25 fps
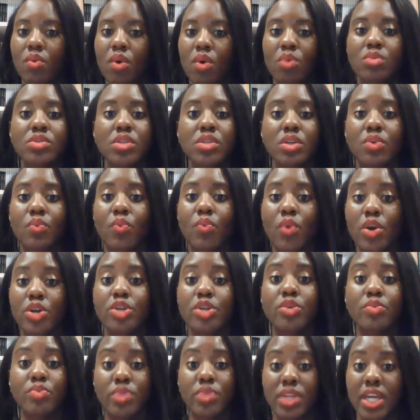roles
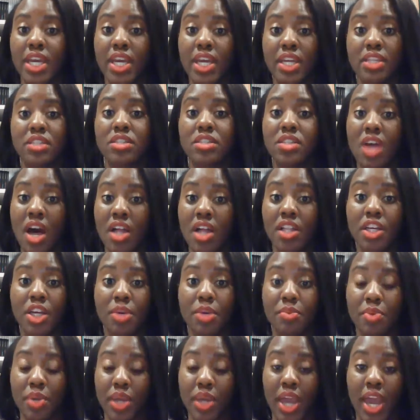where you need
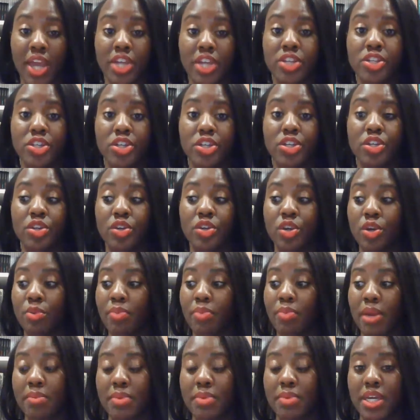solid communication.
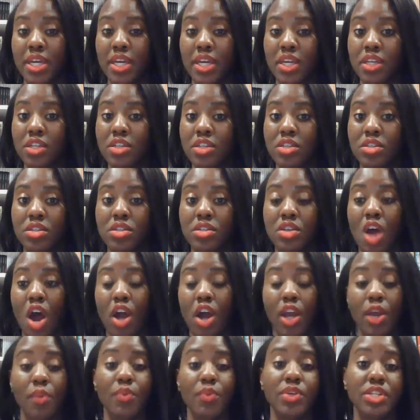You may be
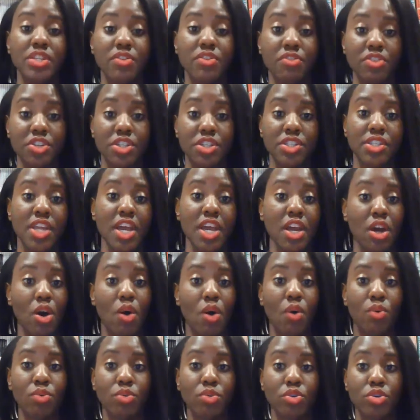talking with different
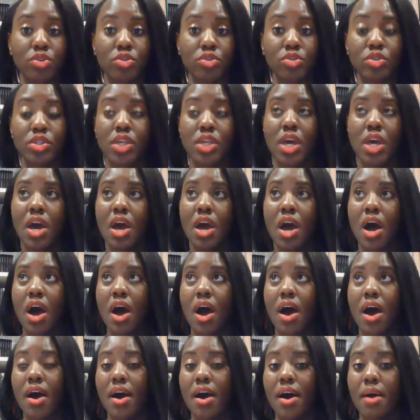stakeholders
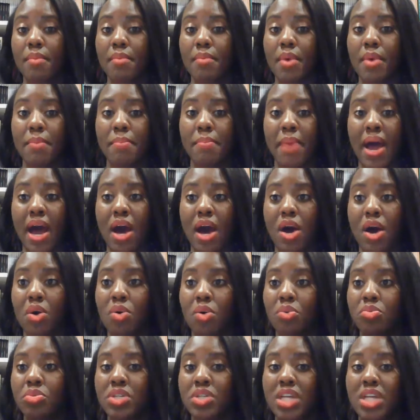
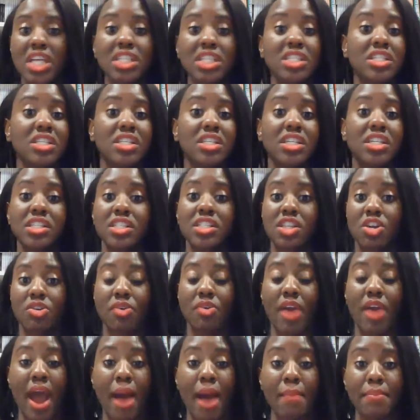about incidents
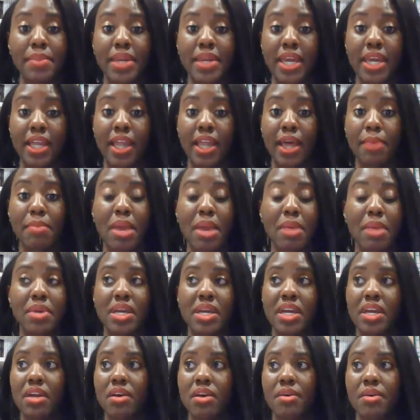that are happening, like
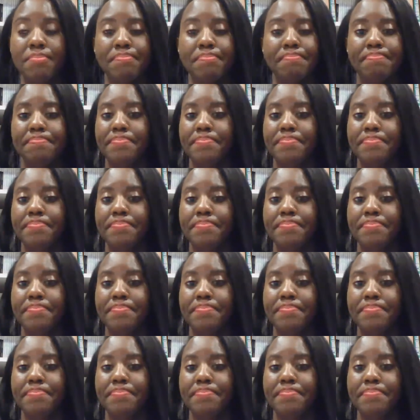maybe,